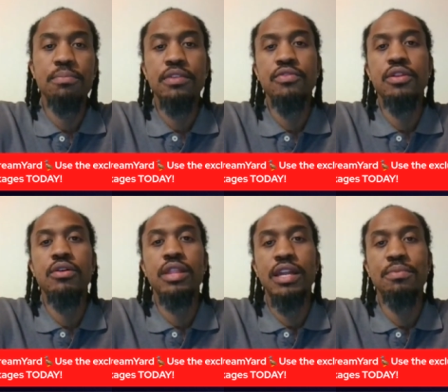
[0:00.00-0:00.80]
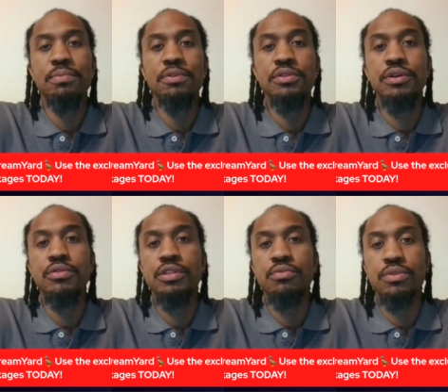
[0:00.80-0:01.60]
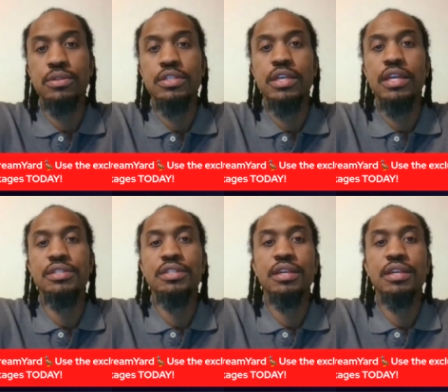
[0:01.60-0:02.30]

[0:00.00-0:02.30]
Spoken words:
even though a lot of people do go to the real estate agent.